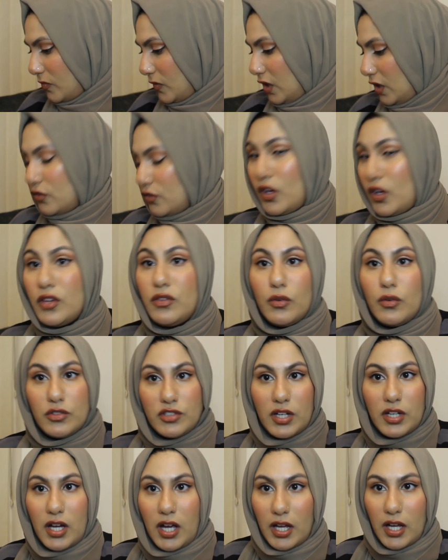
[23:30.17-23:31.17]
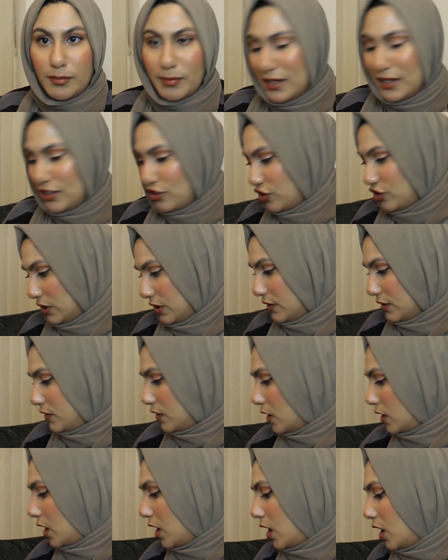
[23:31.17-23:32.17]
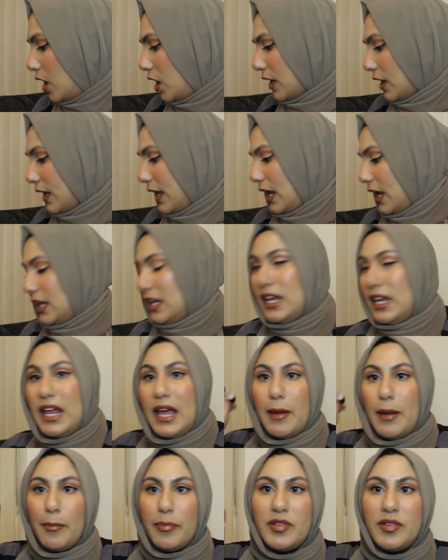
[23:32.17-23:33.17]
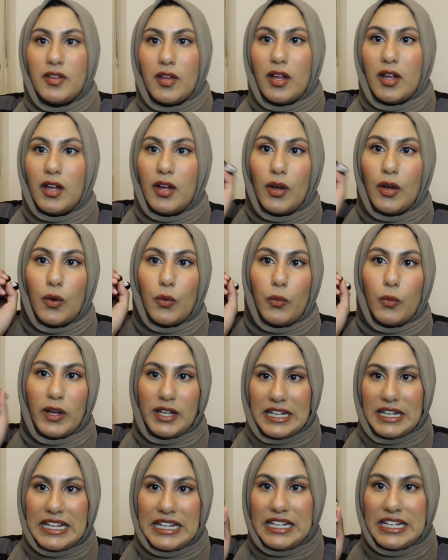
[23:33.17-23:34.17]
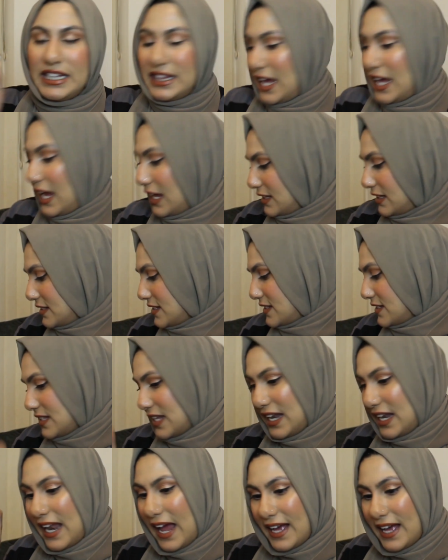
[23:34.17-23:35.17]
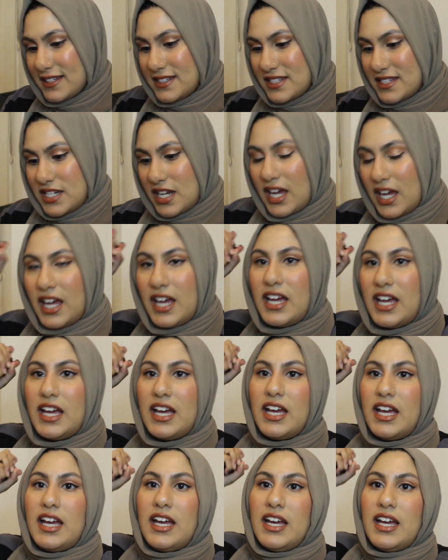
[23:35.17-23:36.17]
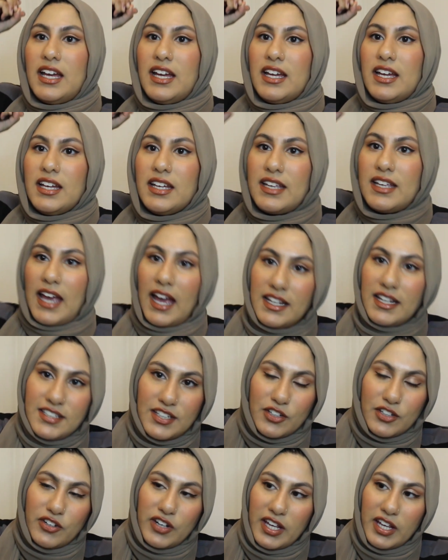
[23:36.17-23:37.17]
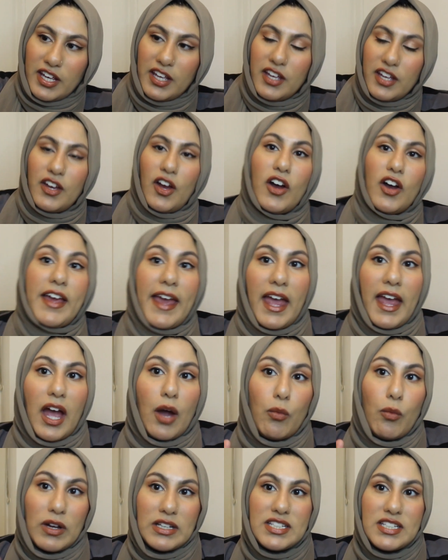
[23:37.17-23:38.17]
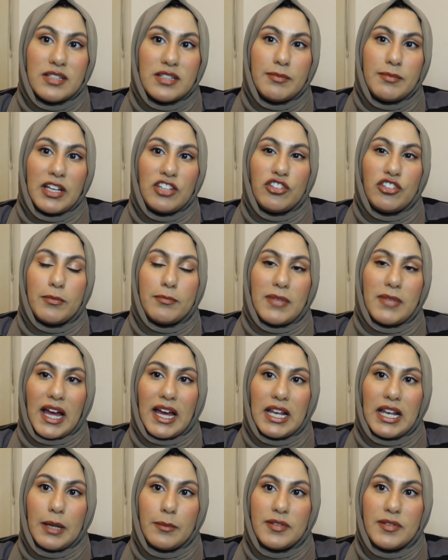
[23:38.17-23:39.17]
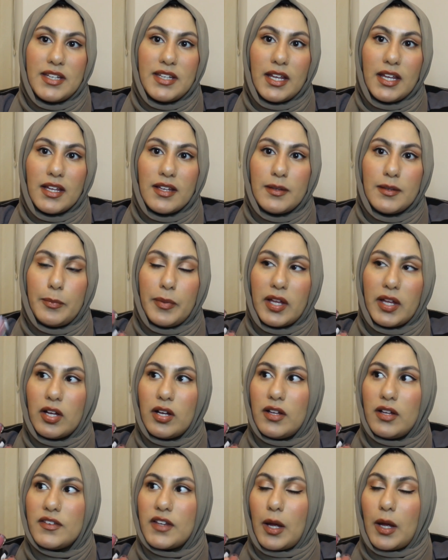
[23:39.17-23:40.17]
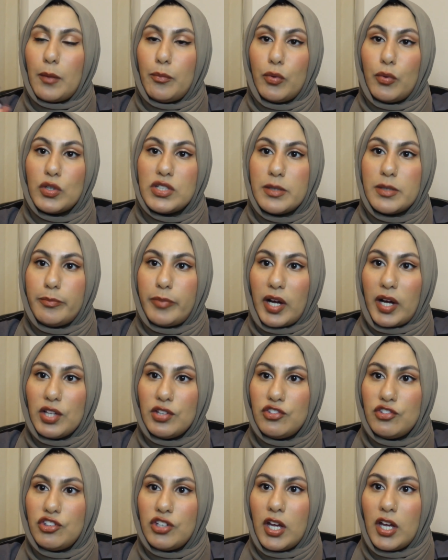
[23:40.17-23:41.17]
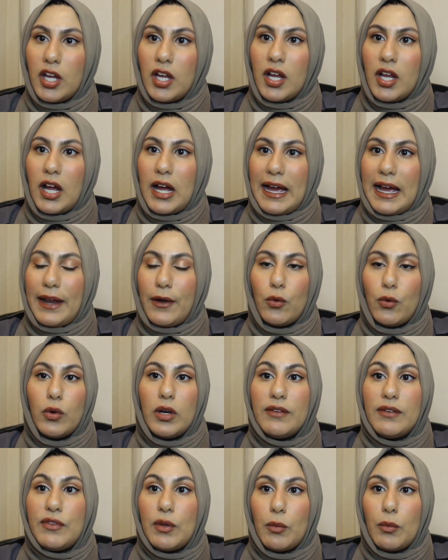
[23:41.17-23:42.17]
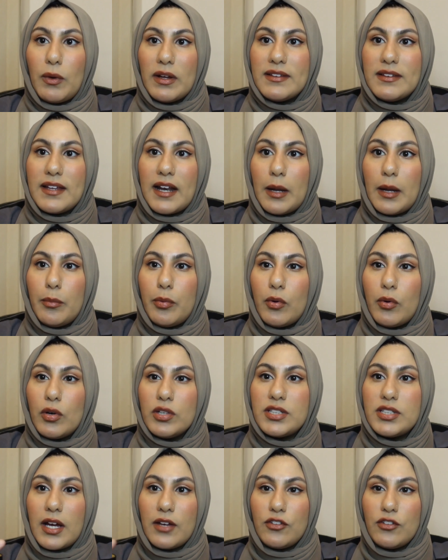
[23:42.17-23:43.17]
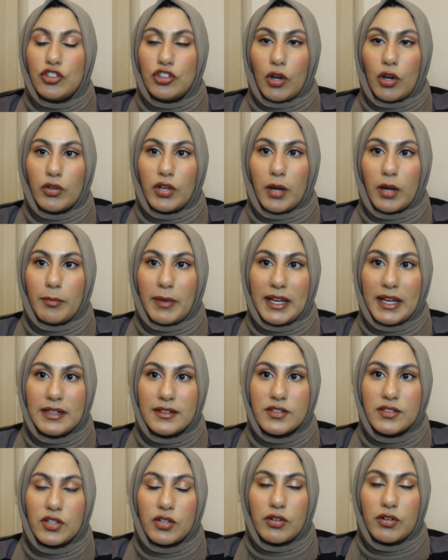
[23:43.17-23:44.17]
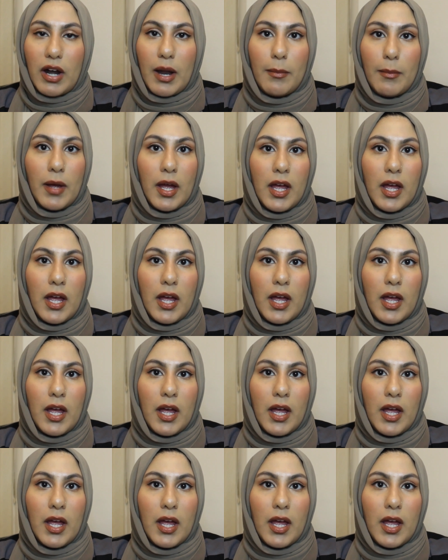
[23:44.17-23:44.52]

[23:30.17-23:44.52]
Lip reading: So I thought I'd mention it. Okay, lips. We're nearly there. This is the last category. Okay, I wanted to mention MAC lipsticks because I bought a bunch, and all of the ones that I bought I showed on my Instagram,